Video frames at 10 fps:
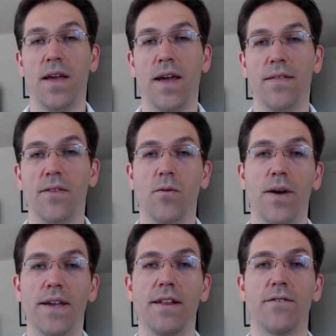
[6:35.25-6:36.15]
And the
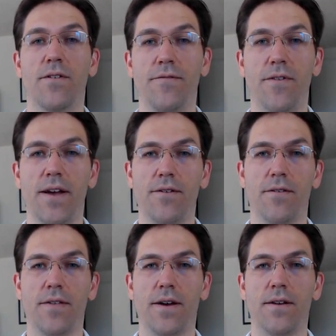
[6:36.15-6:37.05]
awakening is going to find
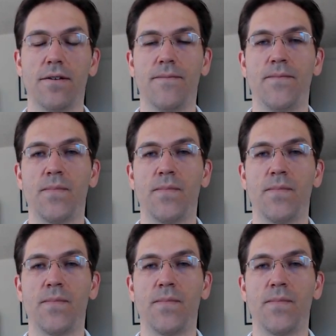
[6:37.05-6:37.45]
all that.